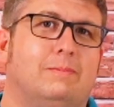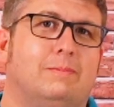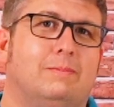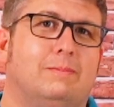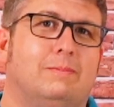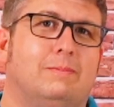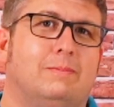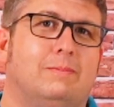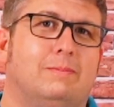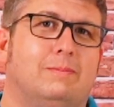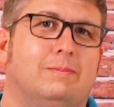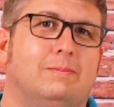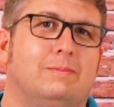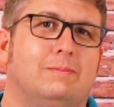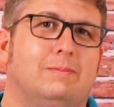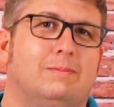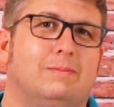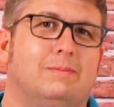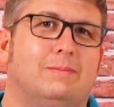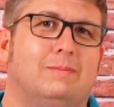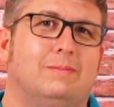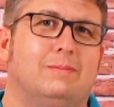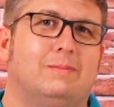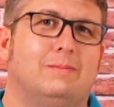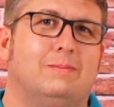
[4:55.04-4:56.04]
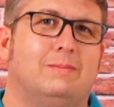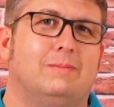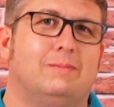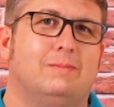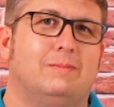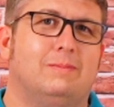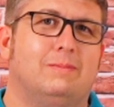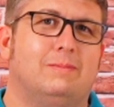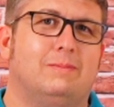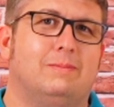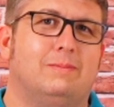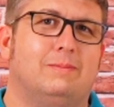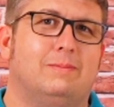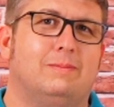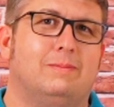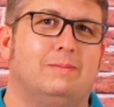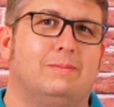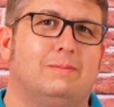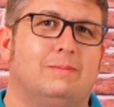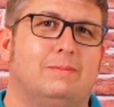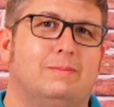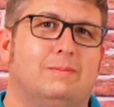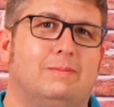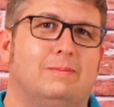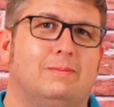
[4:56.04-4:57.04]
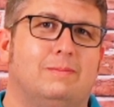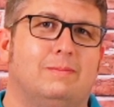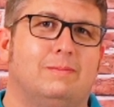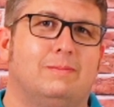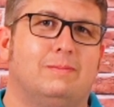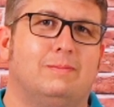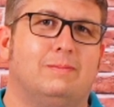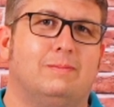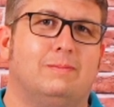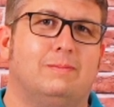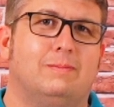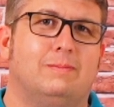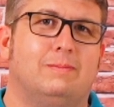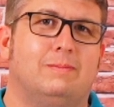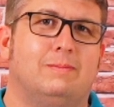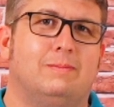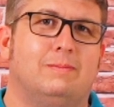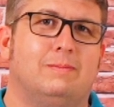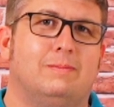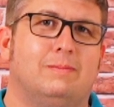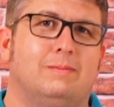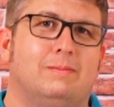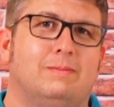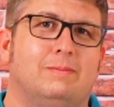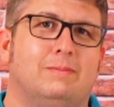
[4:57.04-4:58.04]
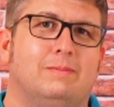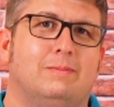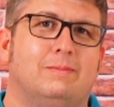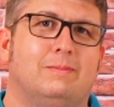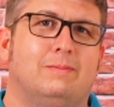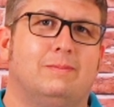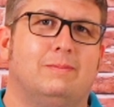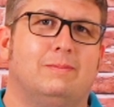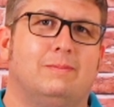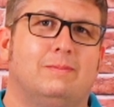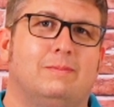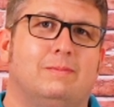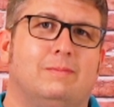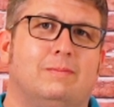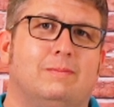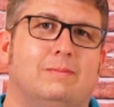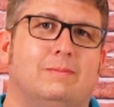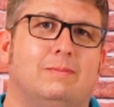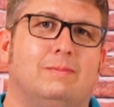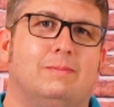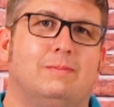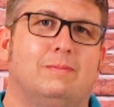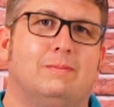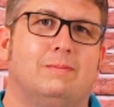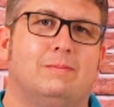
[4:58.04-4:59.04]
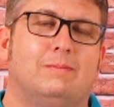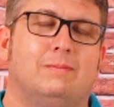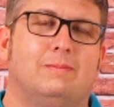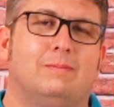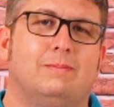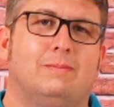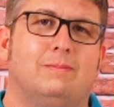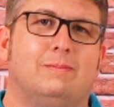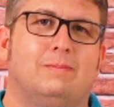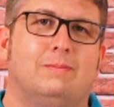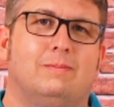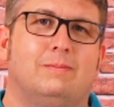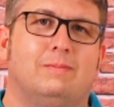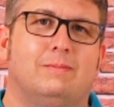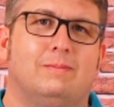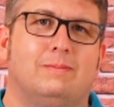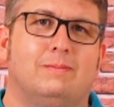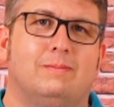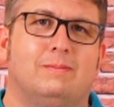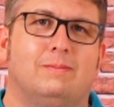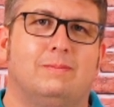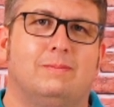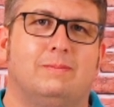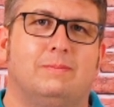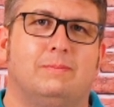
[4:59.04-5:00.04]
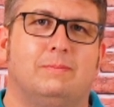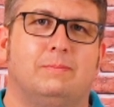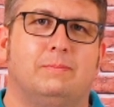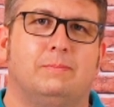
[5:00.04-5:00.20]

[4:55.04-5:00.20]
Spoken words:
The person shown says nothing.